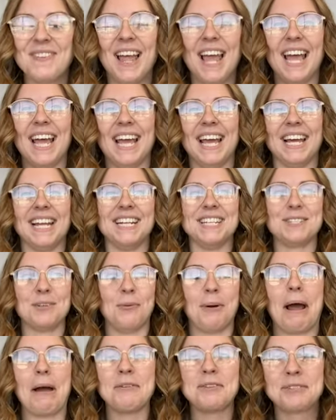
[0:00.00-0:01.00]
And so
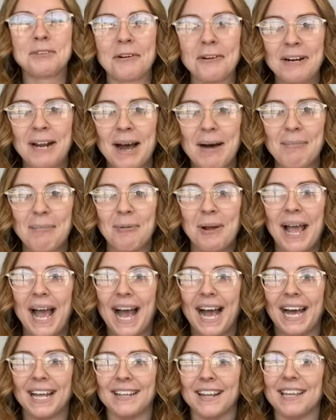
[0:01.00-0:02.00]
when I was growing up, we
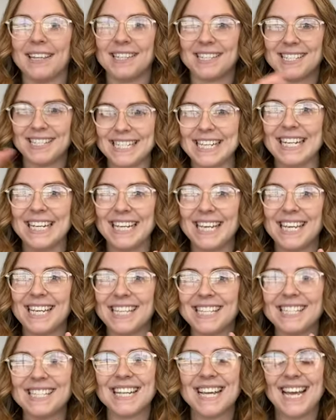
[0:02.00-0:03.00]
had like the
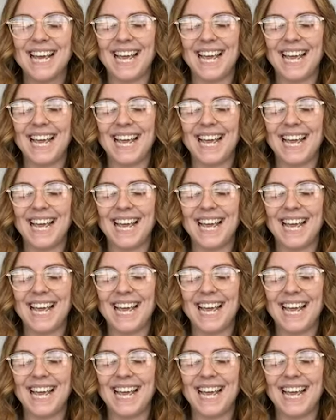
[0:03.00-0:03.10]
CDs